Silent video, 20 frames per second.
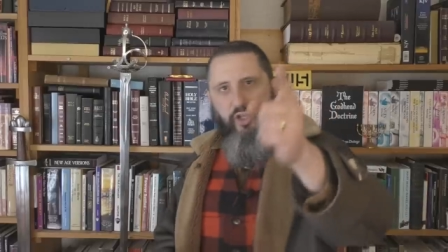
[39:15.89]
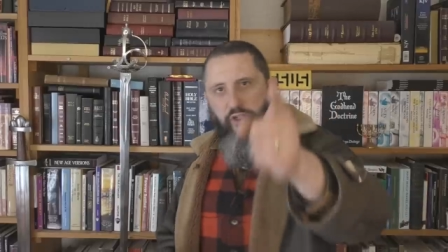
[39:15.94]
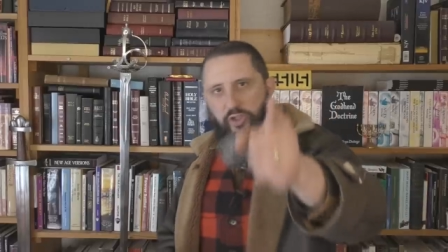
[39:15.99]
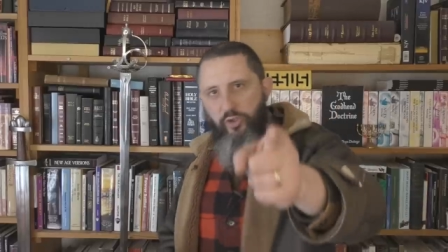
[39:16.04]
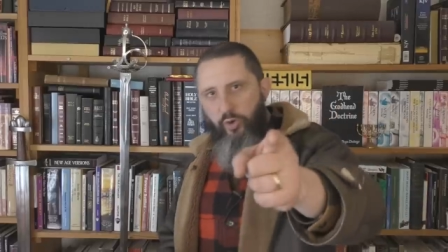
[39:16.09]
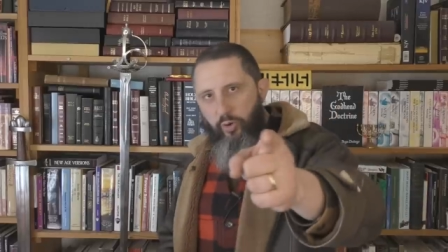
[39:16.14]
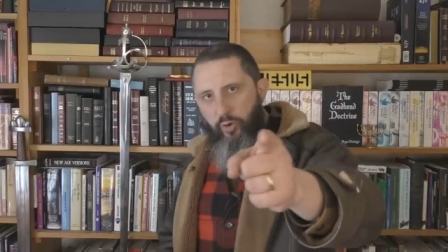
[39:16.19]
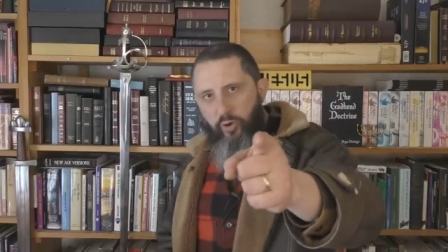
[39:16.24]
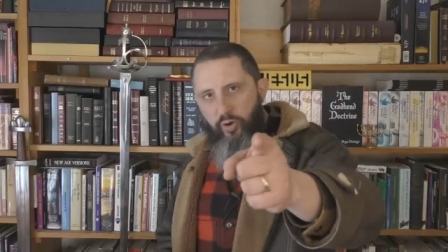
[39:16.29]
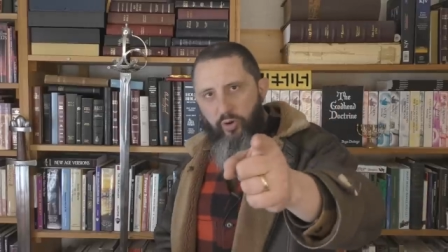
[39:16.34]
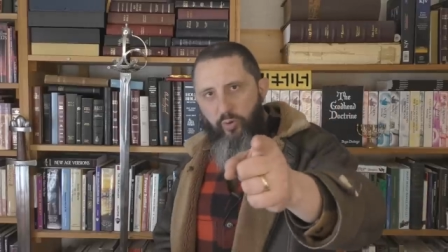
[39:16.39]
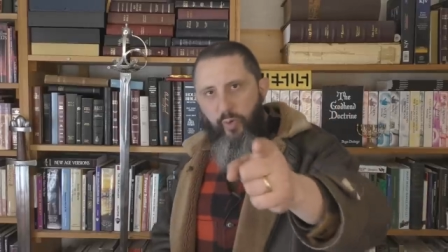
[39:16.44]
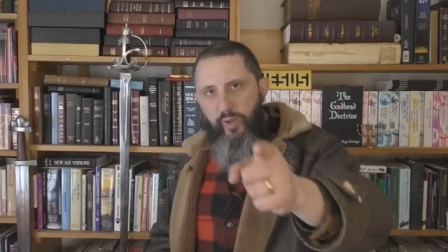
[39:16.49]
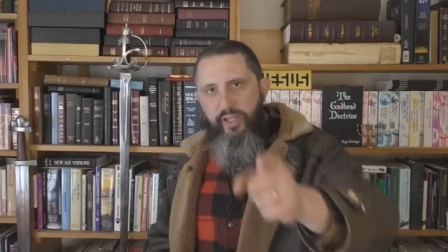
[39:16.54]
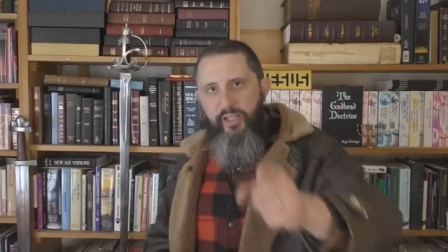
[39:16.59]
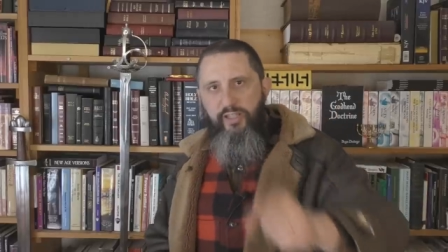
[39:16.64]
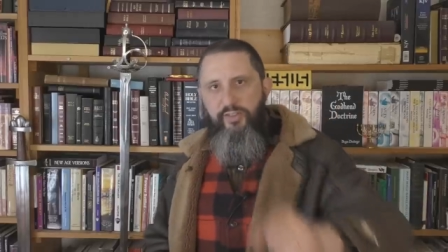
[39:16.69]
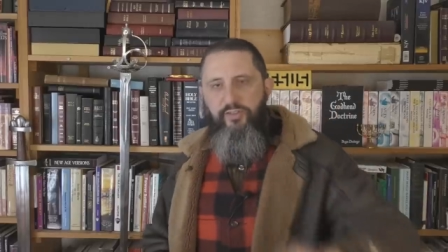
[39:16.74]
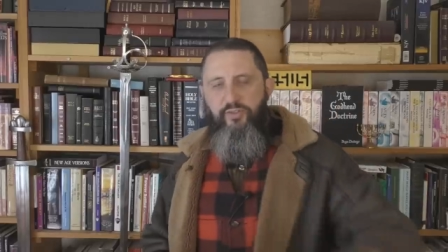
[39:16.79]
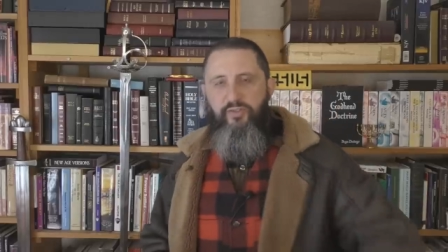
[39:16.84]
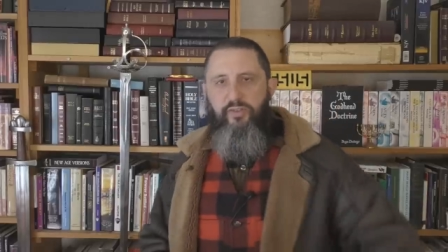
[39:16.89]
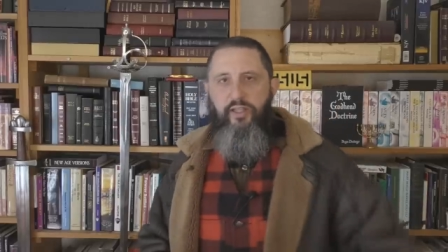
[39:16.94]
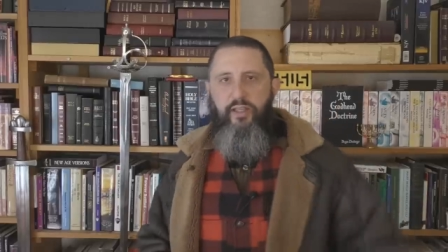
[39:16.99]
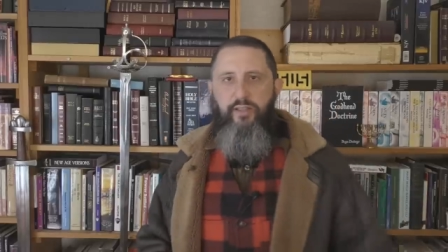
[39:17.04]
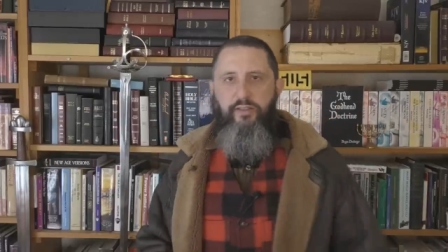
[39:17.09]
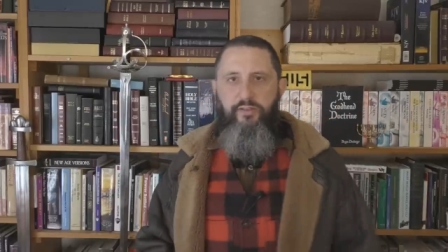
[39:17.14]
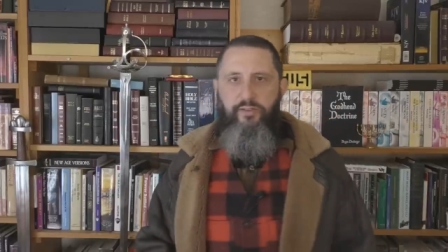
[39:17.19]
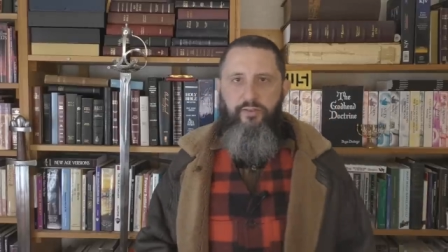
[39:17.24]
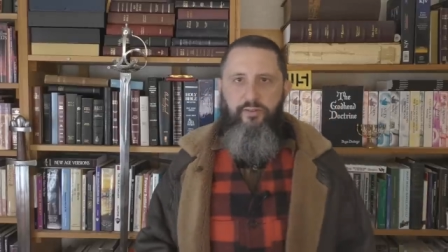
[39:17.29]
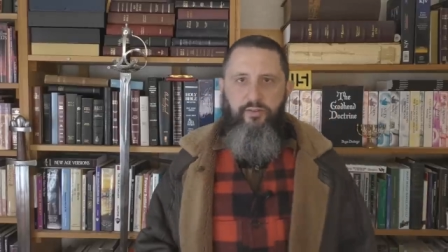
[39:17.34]
your wicked
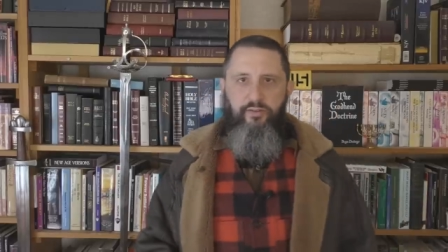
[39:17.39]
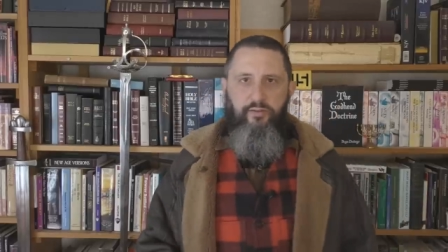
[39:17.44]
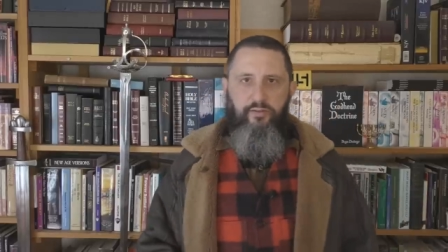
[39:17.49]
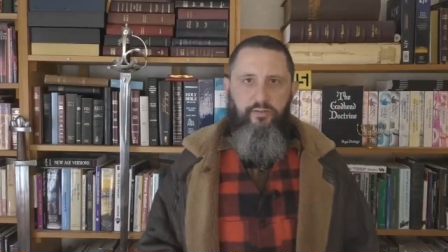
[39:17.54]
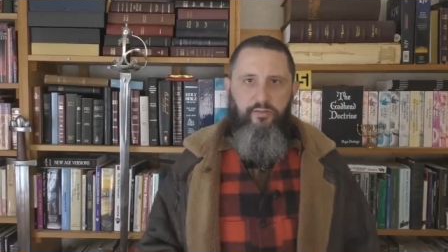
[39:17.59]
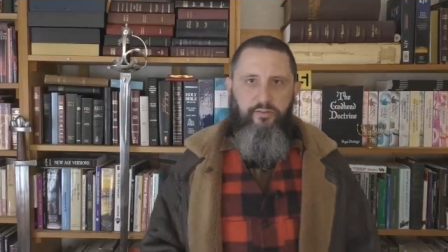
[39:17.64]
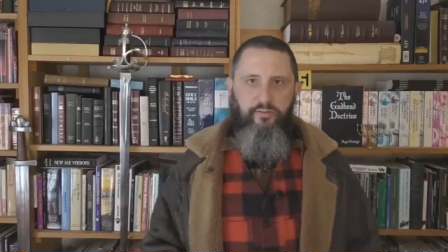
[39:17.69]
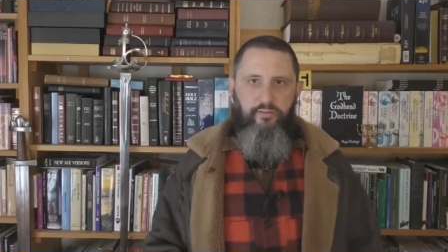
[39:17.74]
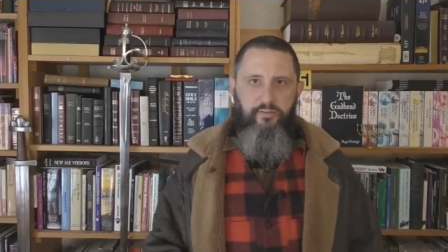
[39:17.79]
sins